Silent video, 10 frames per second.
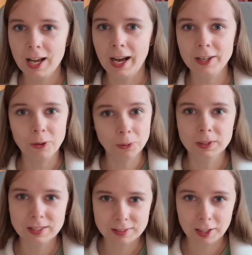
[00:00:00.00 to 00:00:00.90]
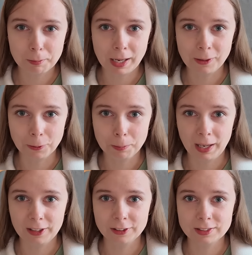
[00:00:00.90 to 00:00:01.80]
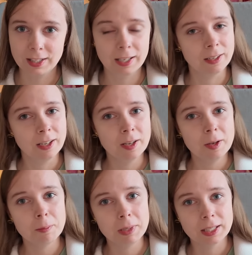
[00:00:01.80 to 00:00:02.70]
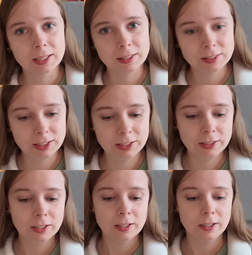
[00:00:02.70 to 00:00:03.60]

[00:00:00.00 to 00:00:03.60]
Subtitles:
I only sell my own patterns, and me and Lizzie